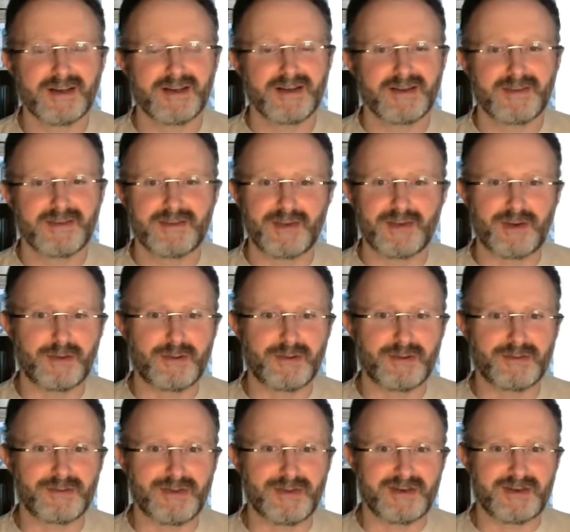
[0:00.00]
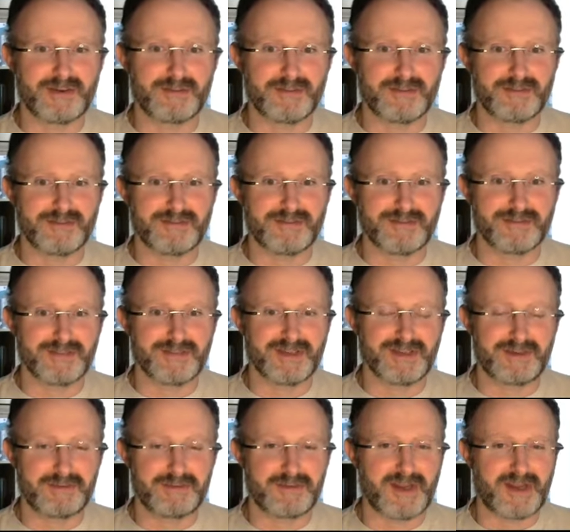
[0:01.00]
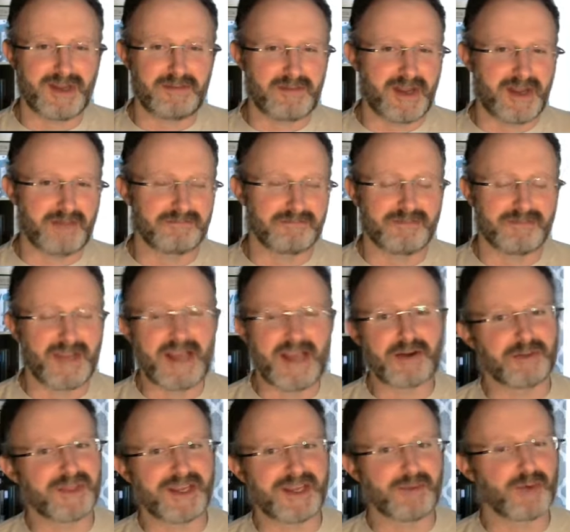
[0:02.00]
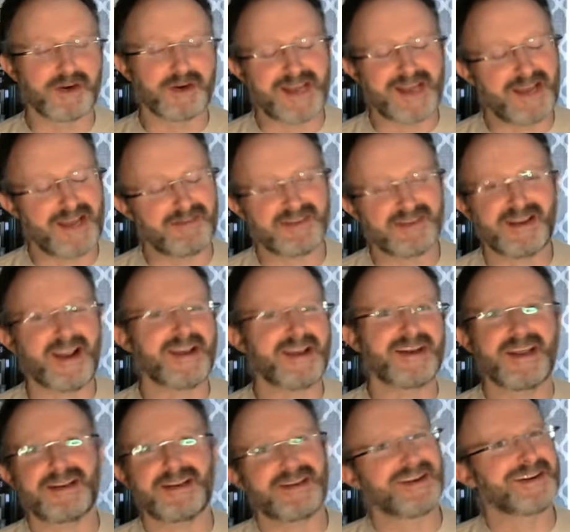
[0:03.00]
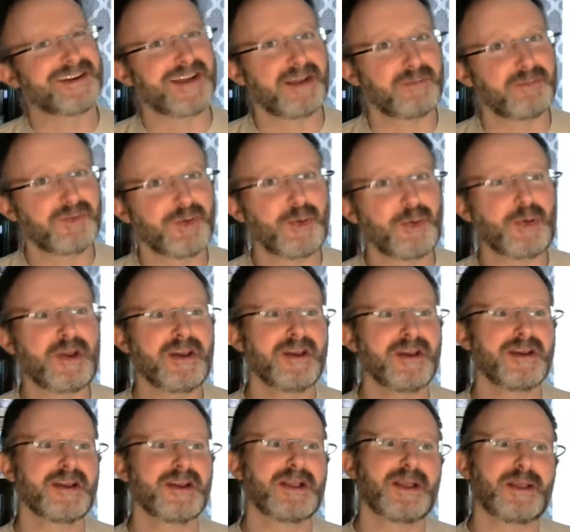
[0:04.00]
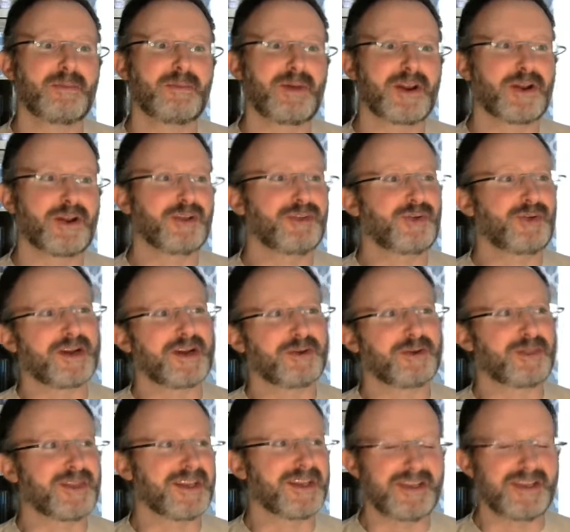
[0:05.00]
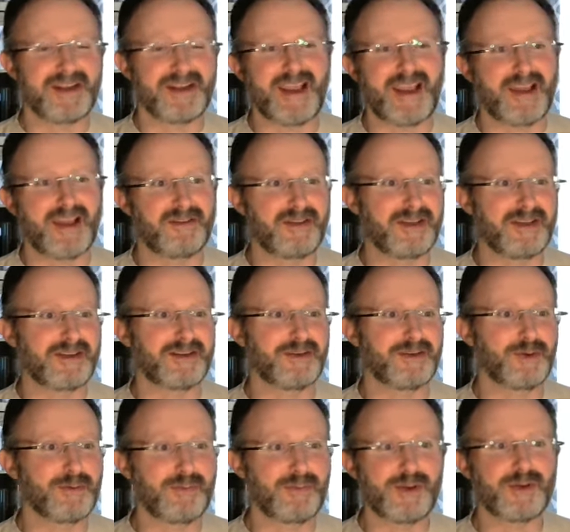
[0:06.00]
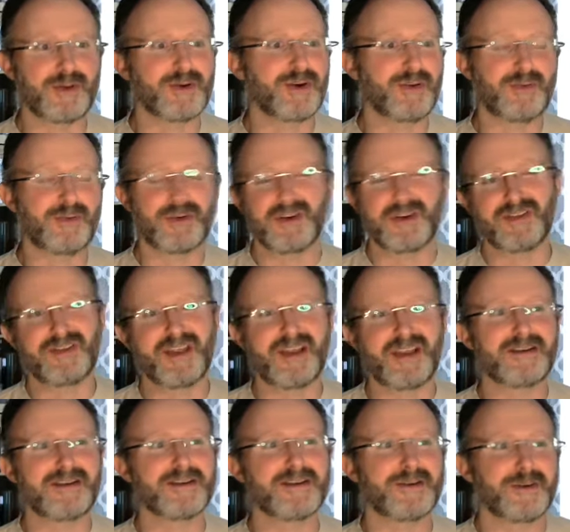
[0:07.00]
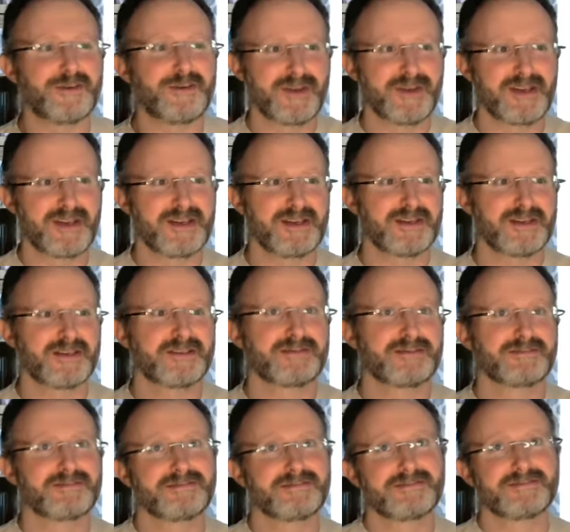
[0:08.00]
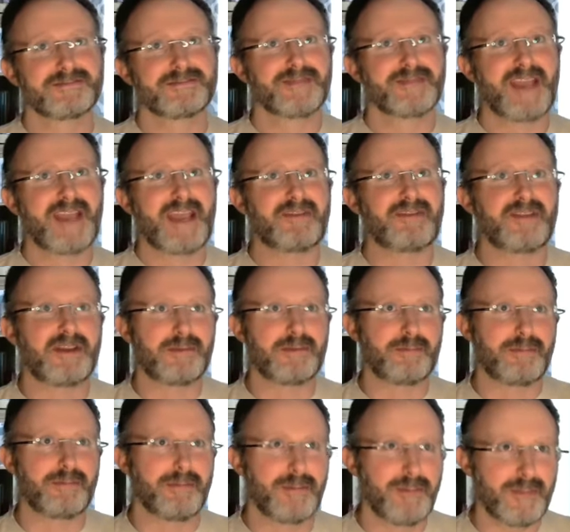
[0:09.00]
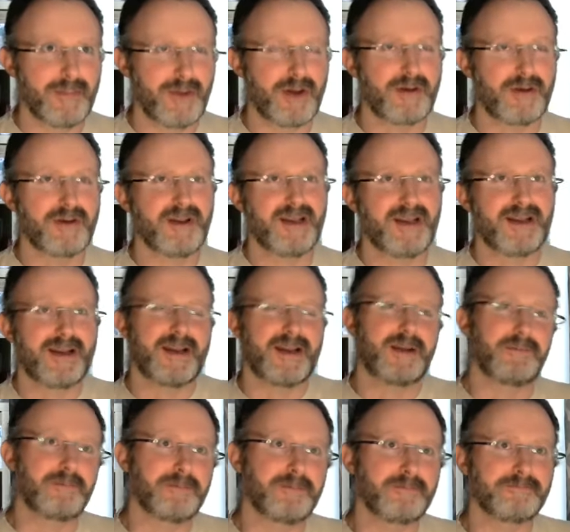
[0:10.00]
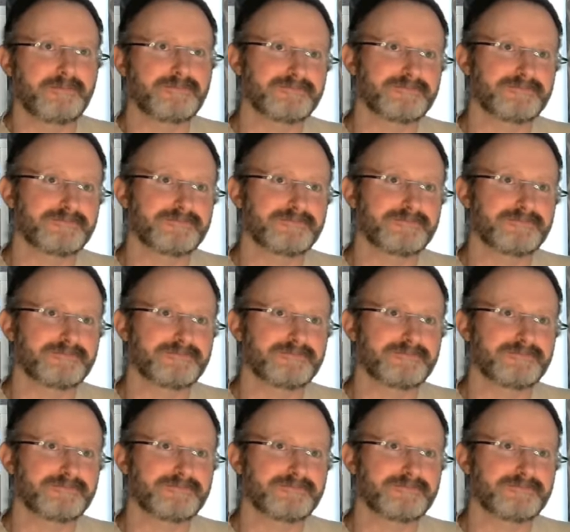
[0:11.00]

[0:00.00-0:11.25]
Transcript: So um, I'm, I'm, I do not think we're going to have Skynet anytime soon, but also I don't think that having computers for the sake of having um,